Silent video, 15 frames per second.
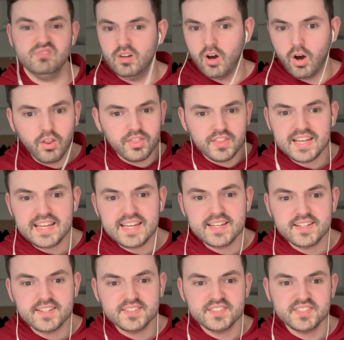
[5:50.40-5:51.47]
on the
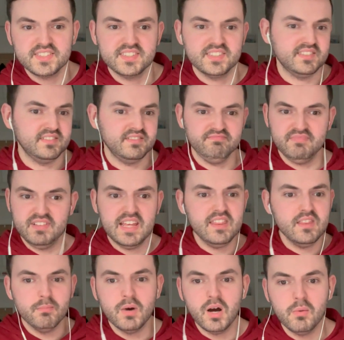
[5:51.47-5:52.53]
ears
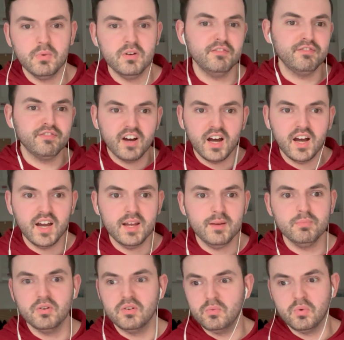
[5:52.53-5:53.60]
in the moment,
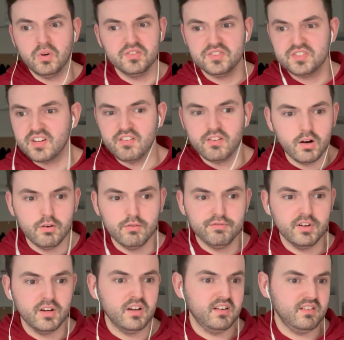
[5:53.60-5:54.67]
fine, but once they're
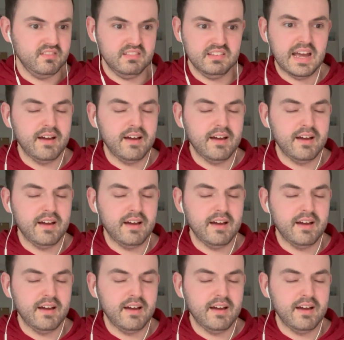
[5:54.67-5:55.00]
over,